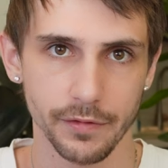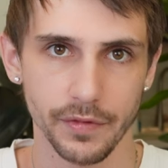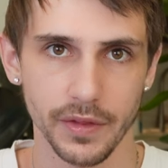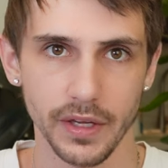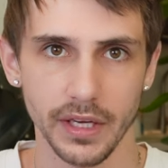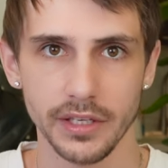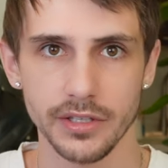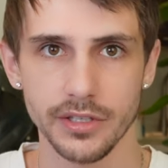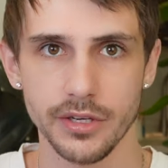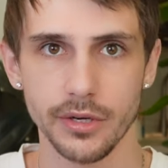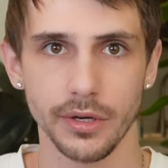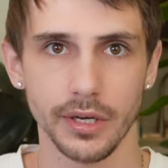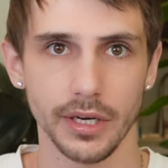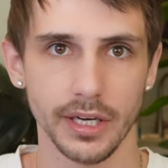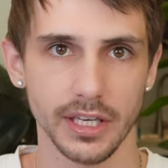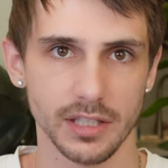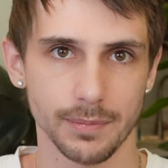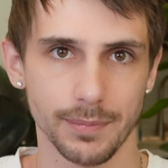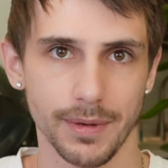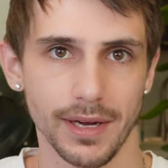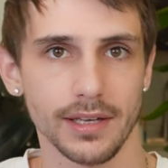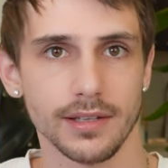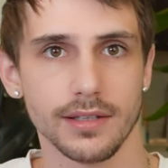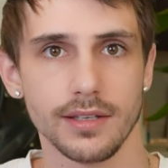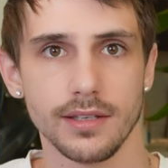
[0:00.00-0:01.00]
of things you can
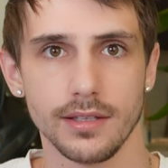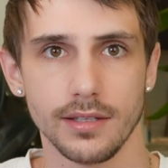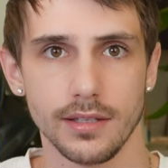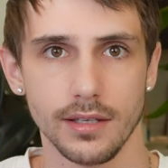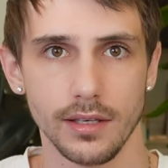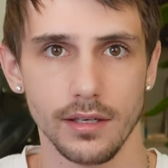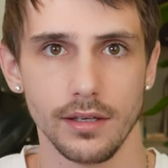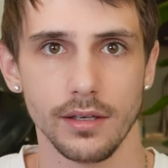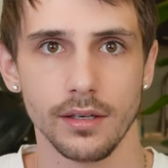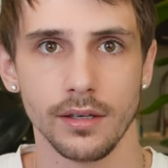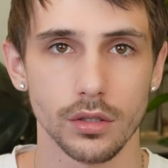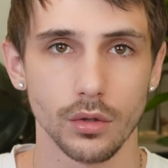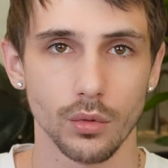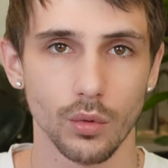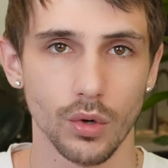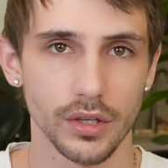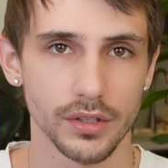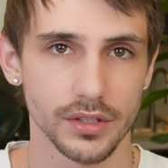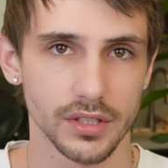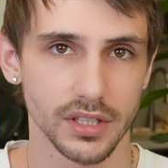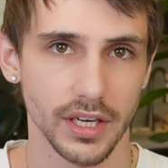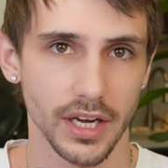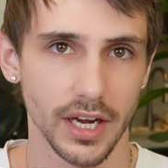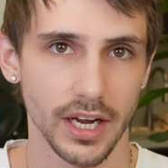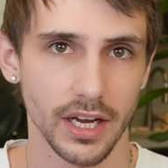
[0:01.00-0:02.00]
expect to see. So
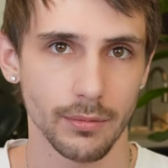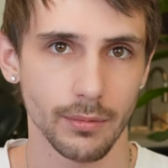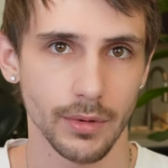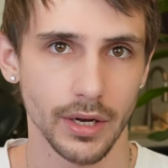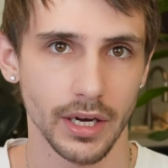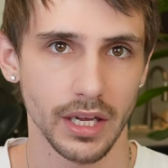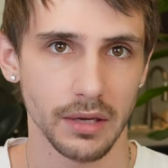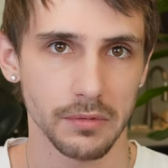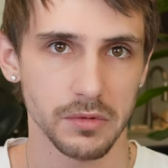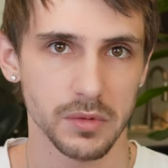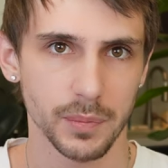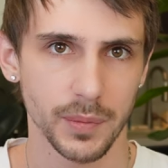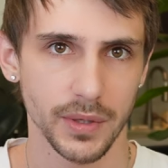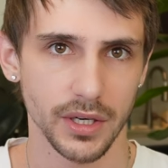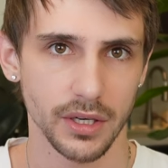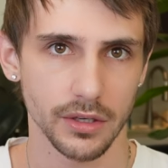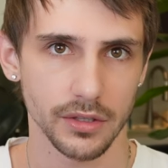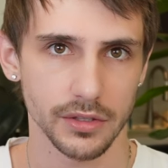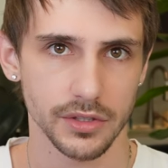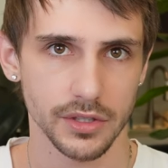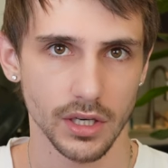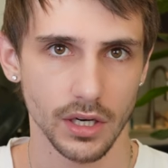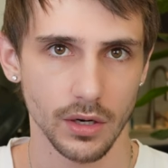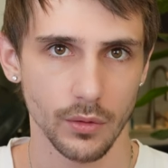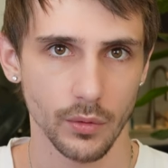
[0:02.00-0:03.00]
once again, my name's
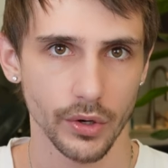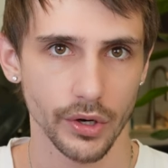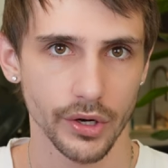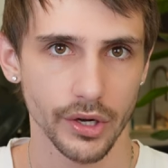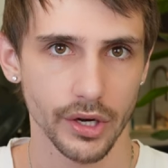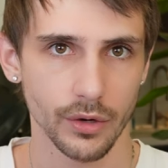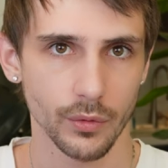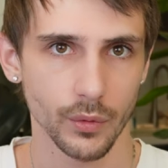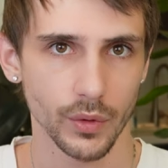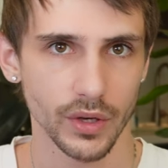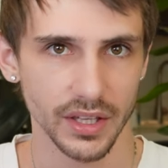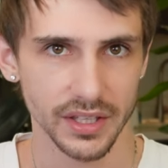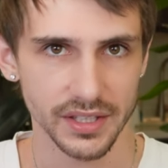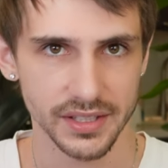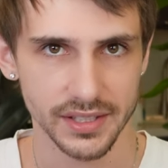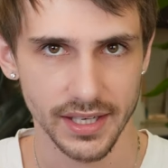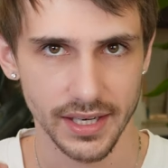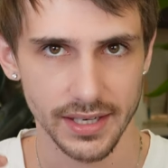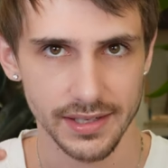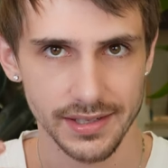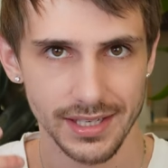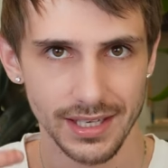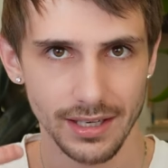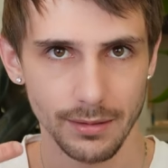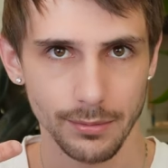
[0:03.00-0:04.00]
Pearce and I work on a real
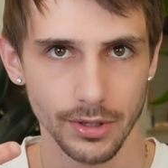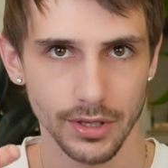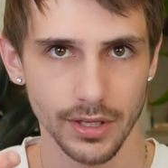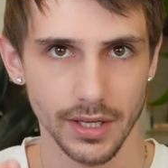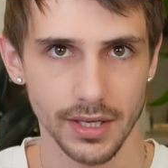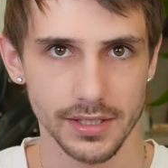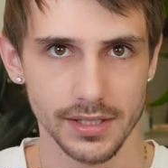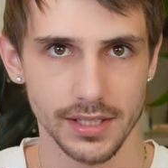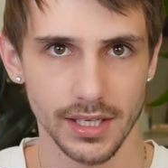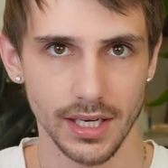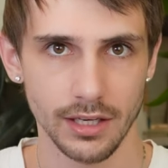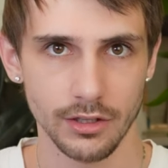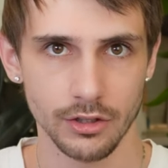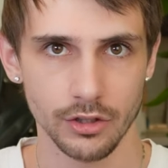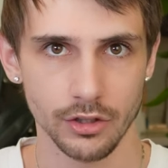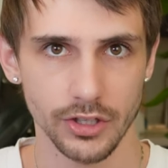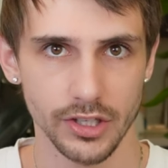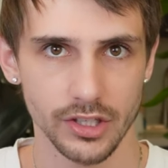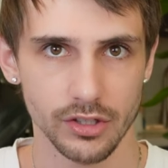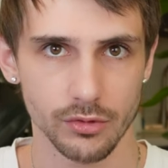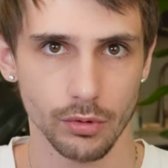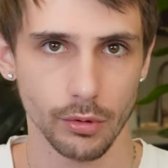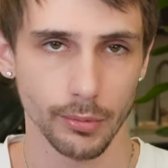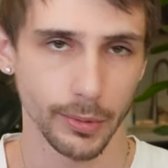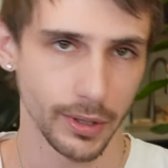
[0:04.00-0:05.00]
estate team in Los
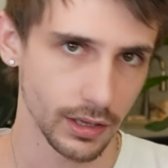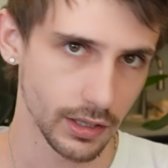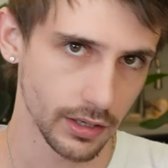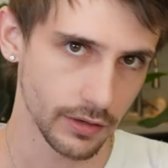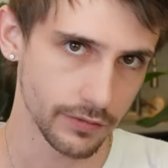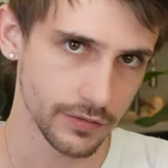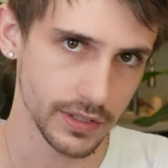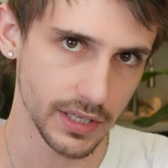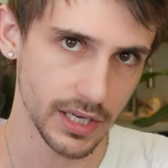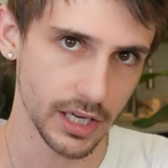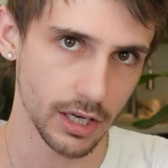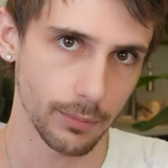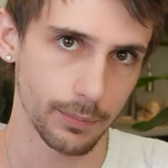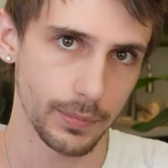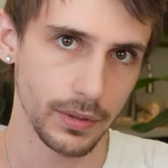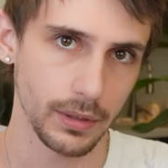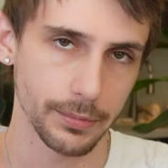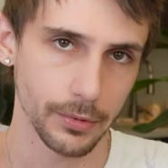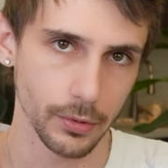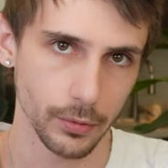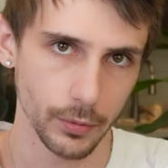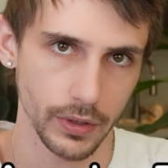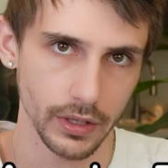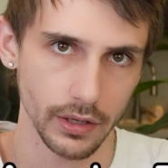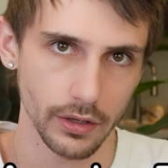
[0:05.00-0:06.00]
Angeles where we love to help
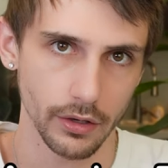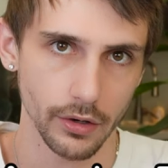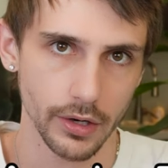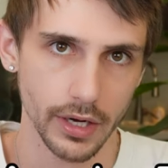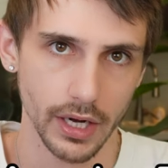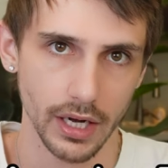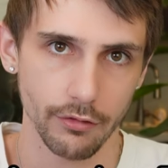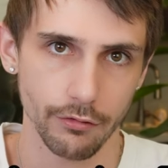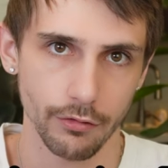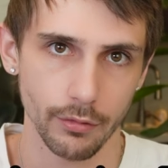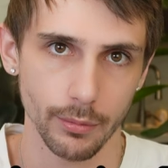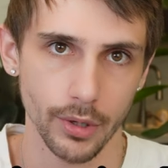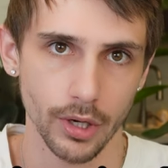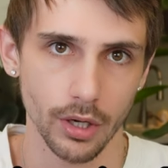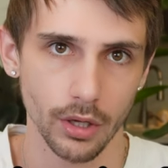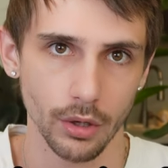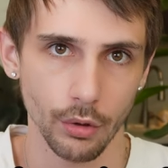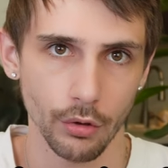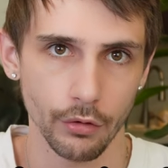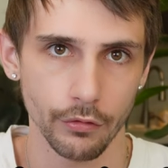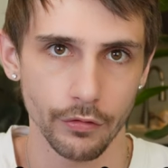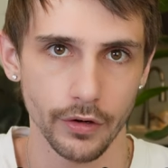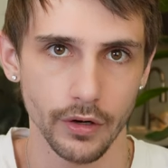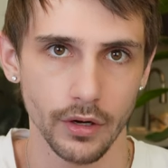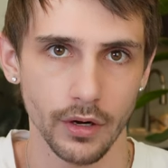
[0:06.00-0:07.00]
people relocate from all
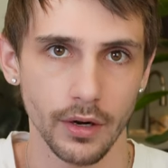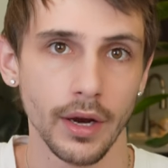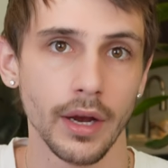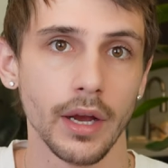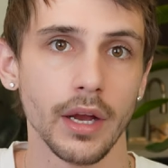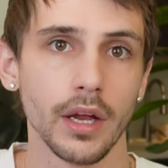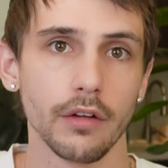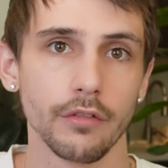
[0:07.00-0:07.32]
over.